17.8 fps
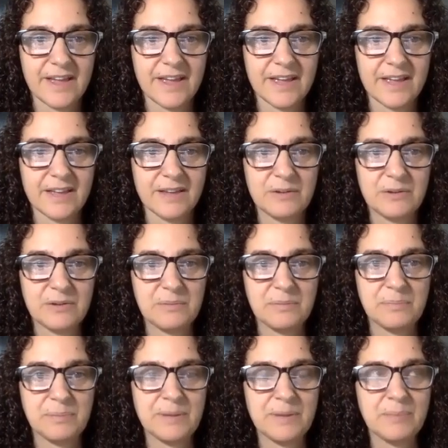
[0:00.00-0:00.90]

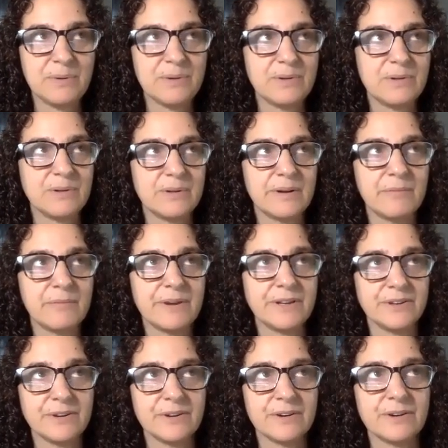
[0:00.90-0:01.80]
And people,
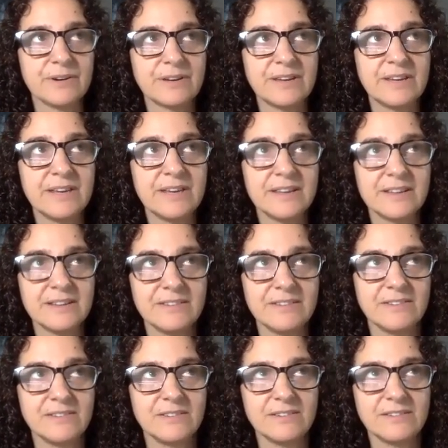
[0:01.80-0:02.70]
when you're
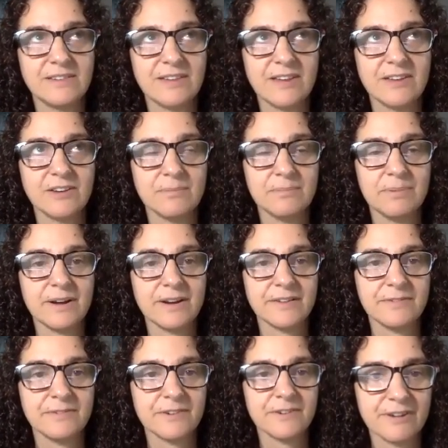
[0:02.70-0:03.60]
kids, take your
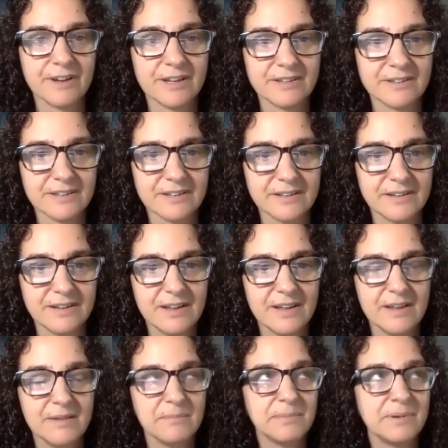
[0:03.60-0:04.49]
body for granted.
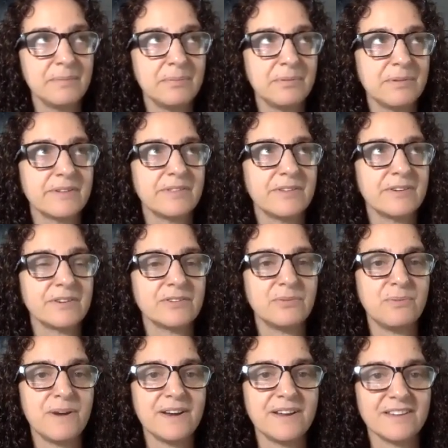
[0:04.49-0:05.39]
People in their
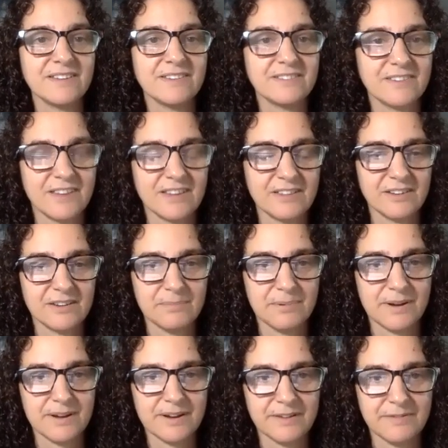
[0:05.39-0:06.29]
20s take their
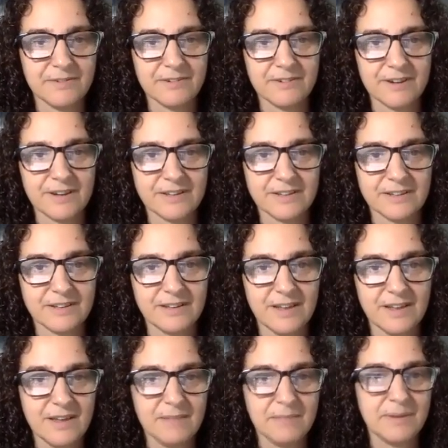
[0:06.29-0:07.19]
body for granted.
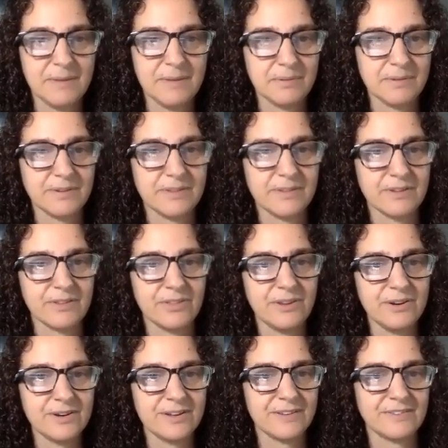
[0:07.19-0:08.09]
People in their
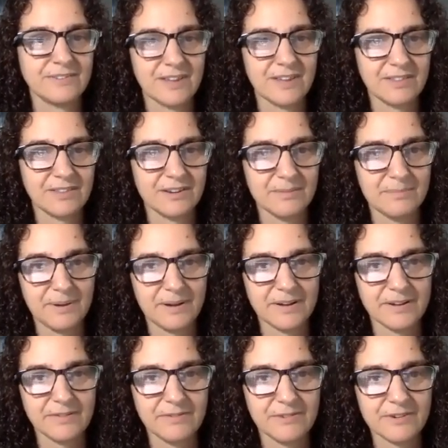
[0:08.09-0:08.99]
30s take their
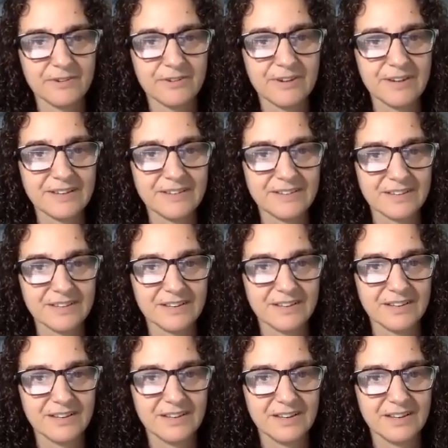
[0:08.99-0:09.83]
body for granted.